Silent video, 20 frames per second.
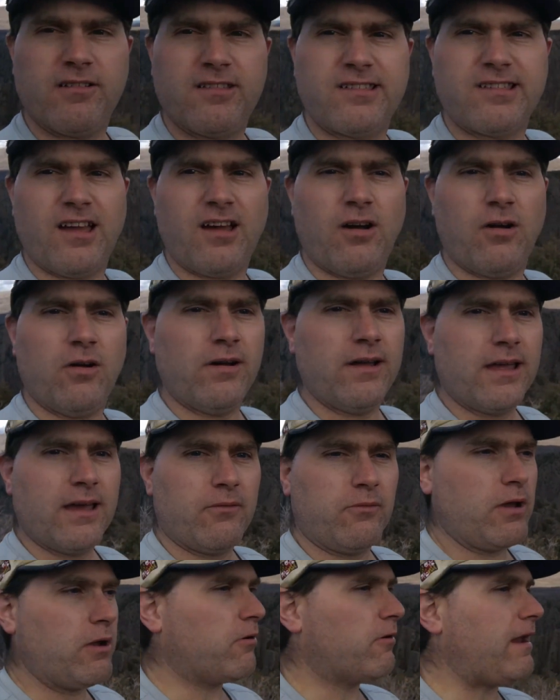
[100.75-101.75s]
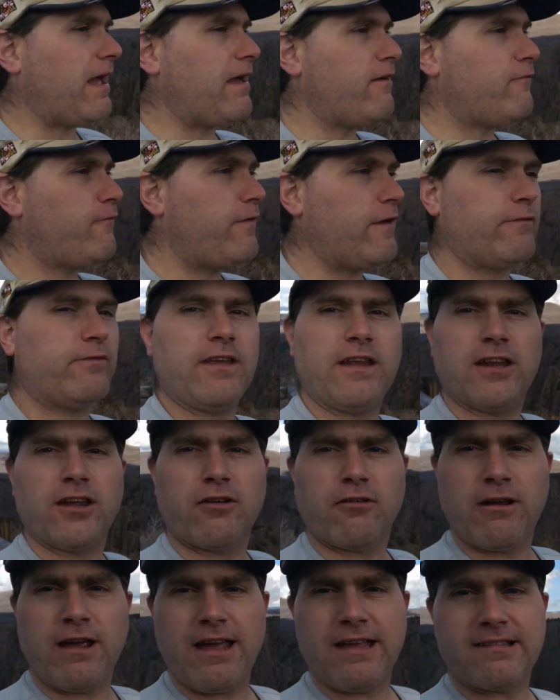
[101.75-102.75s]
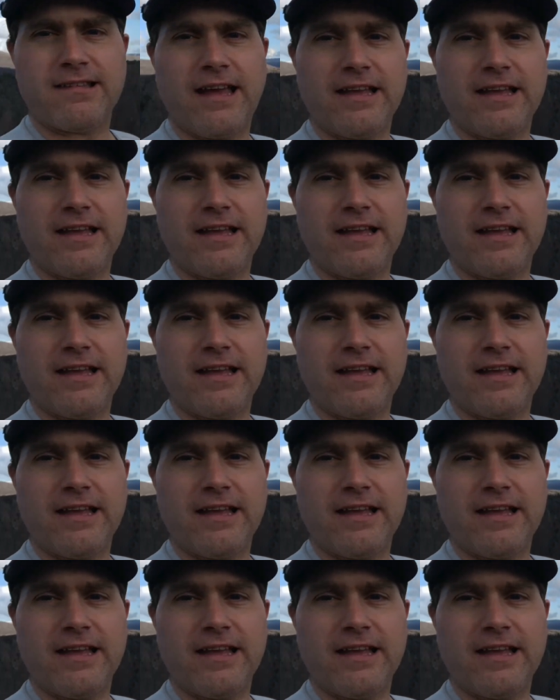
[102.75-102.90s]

So we were at 50 degrees.